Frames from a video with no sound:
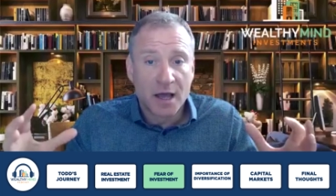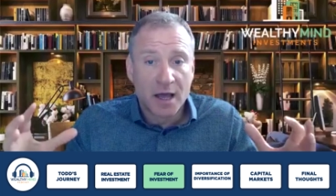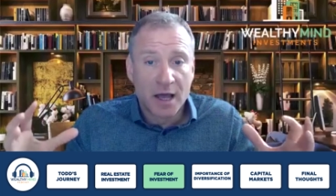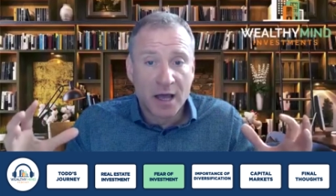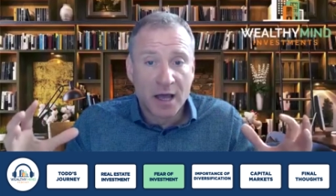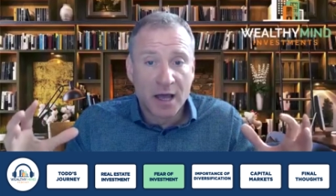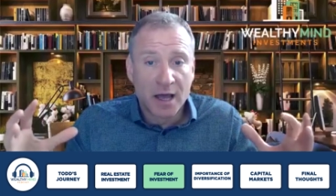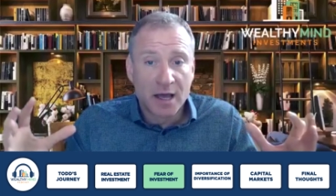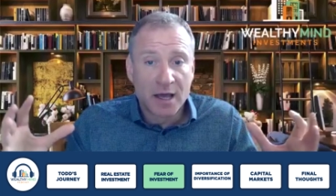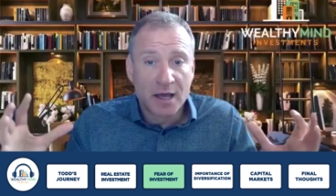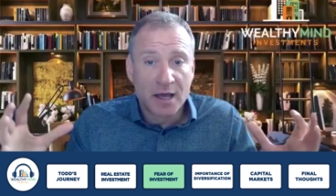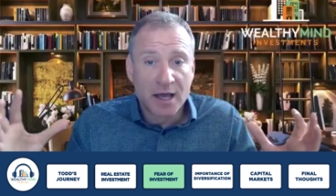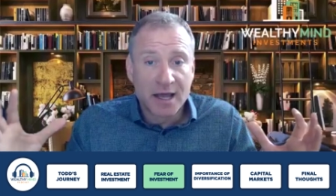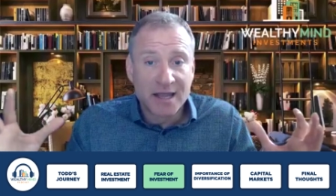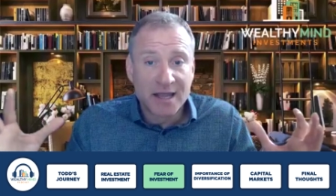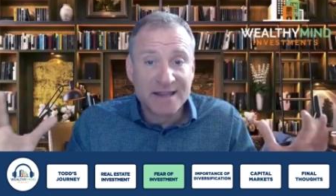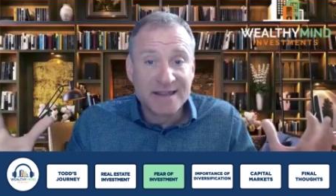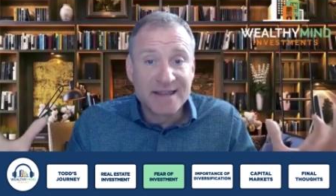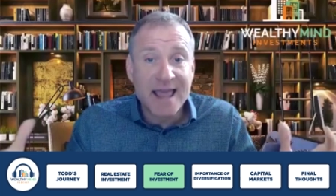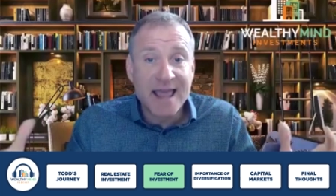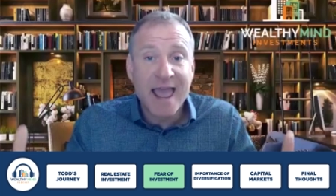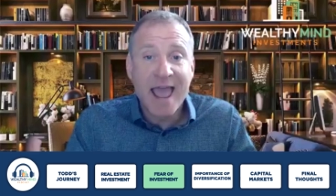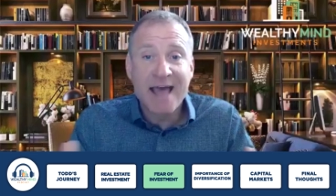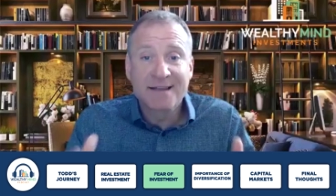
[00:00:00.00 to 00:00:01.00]
uh,
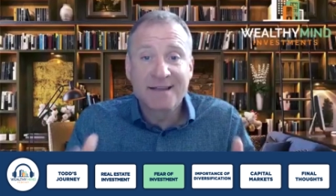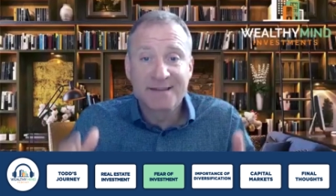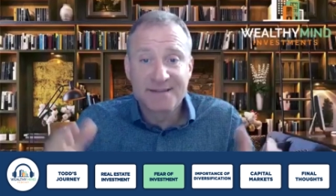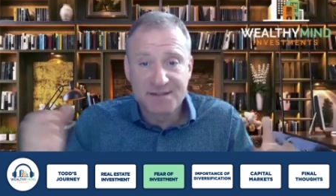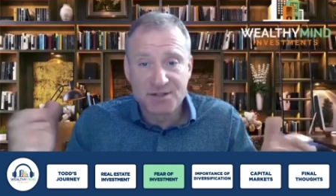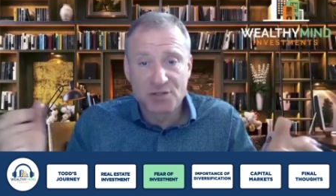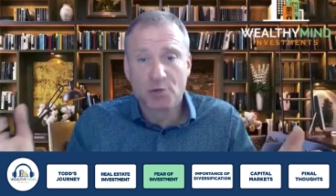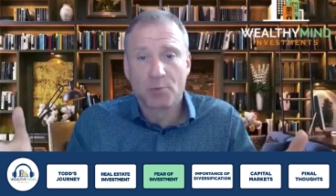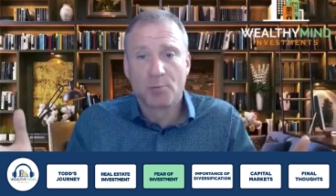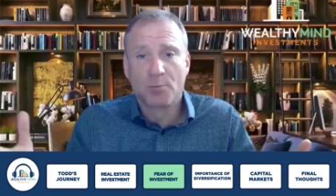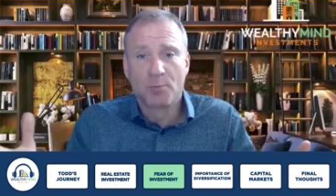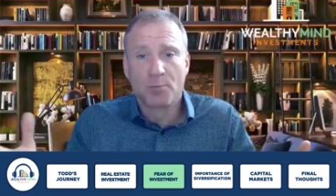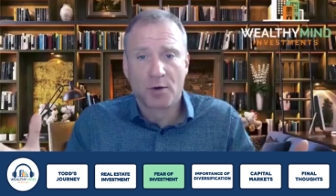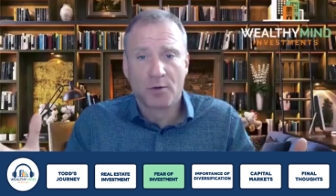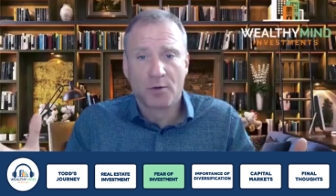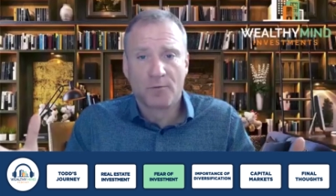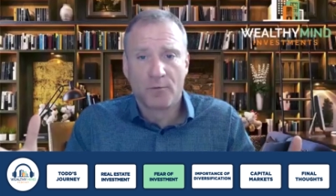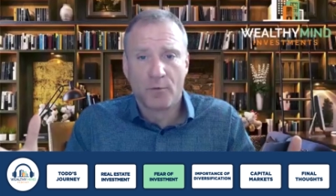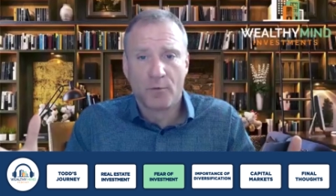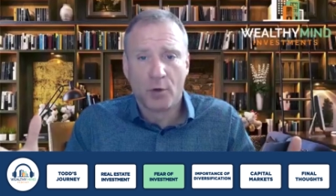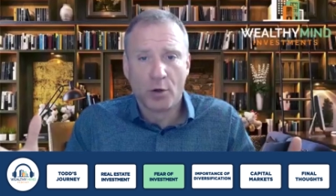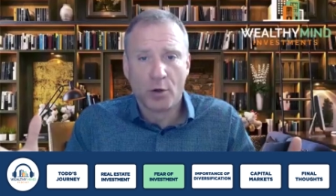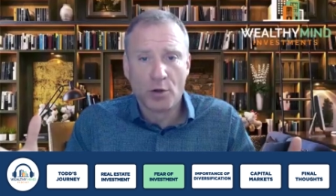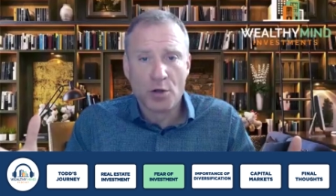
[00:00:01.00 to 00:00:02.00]
enhance your
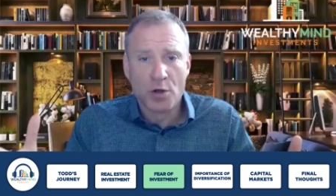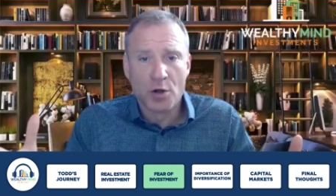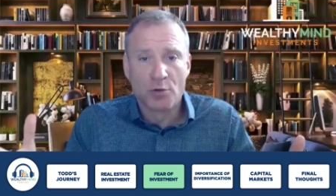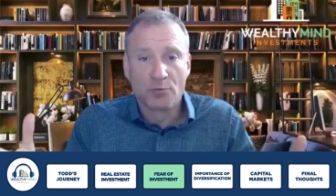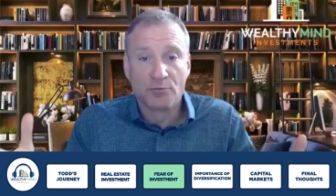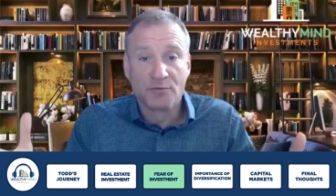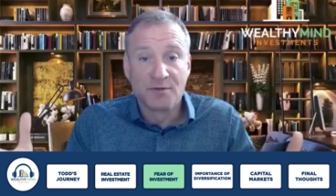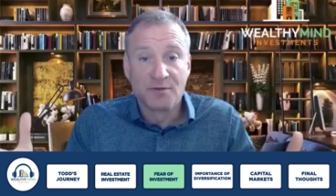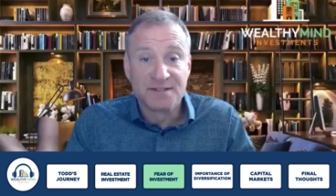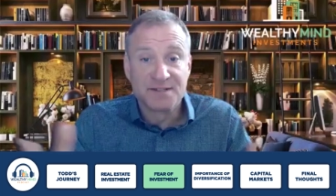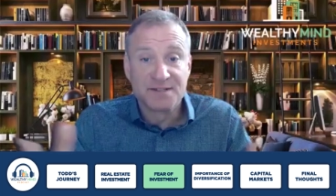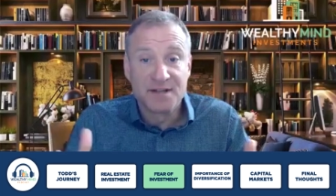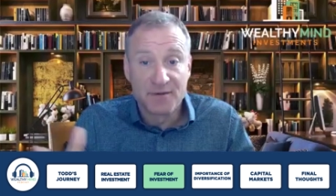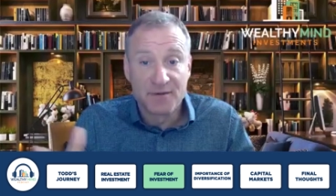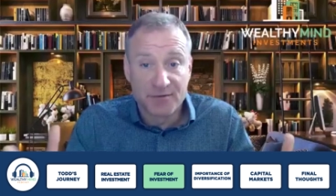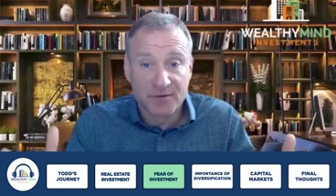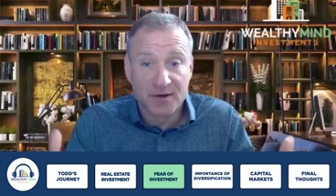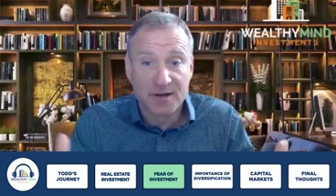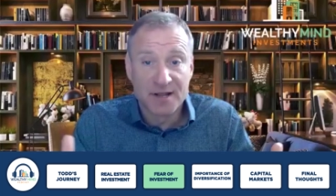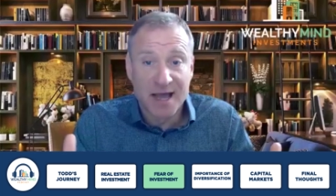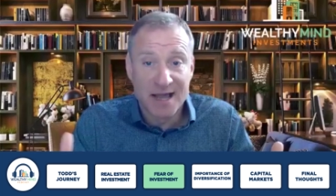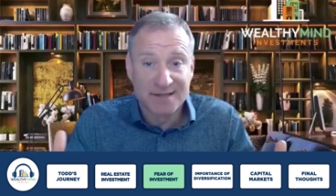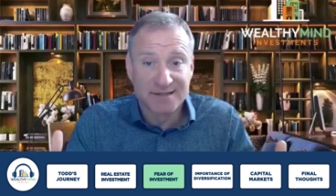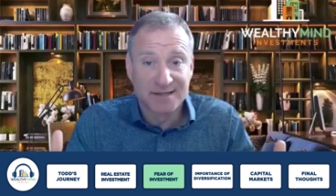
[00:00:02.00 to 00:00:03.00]
portfolio with
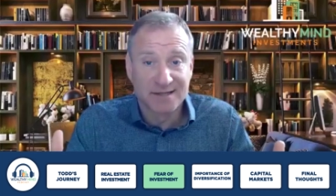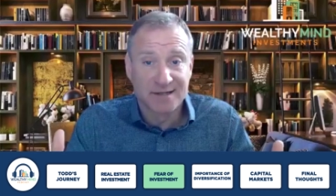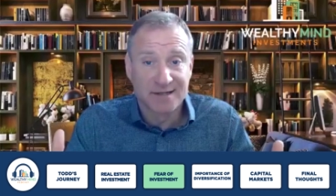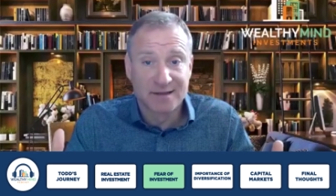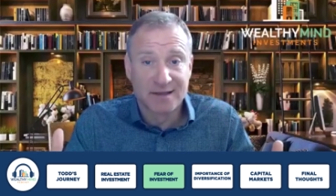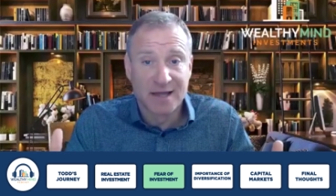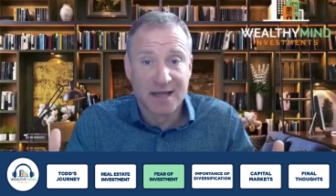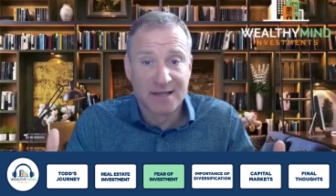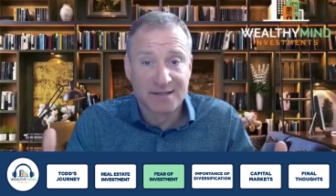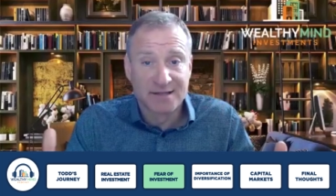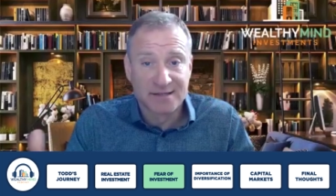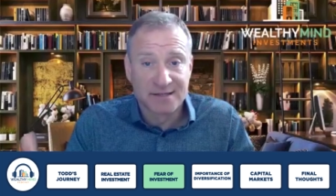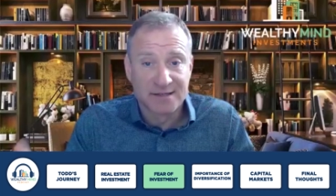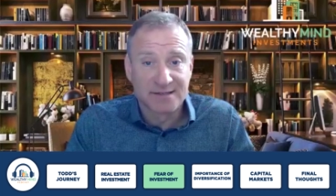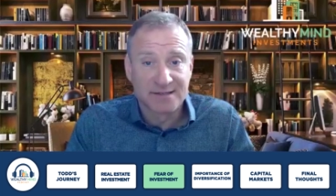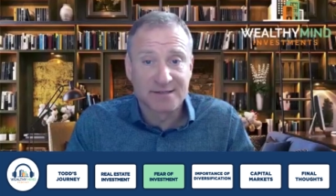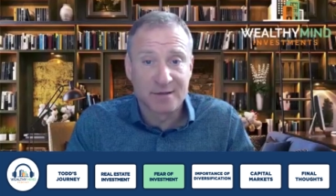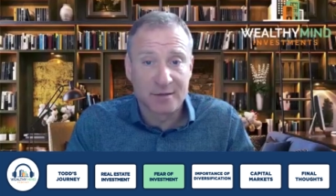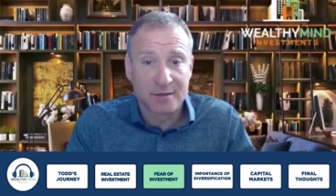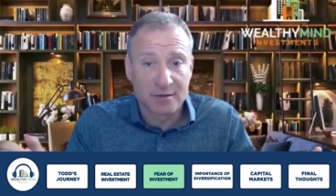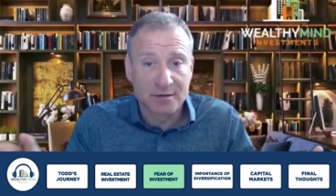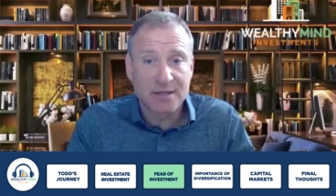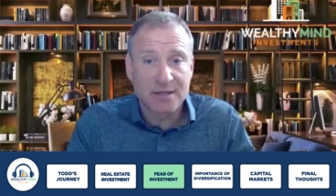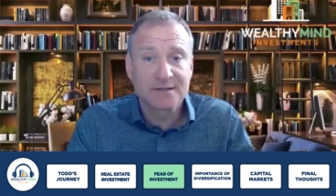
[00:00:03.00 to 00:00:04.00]
different asset classes. So
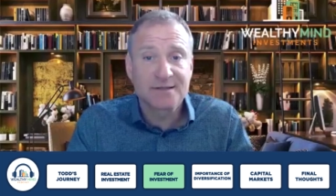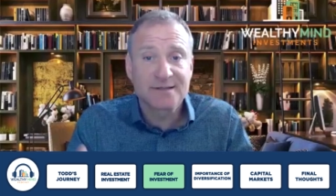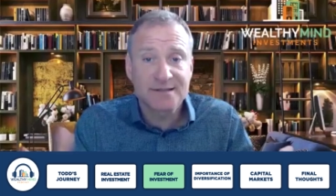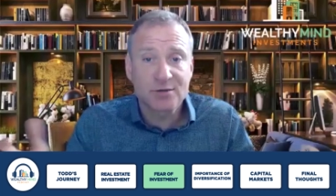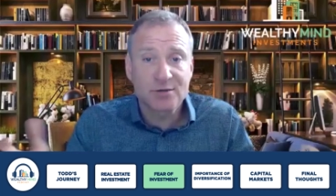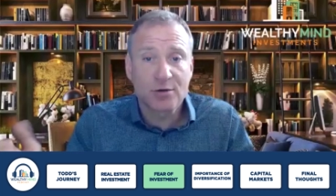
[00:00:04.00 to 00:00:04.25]
mm-hmm, let's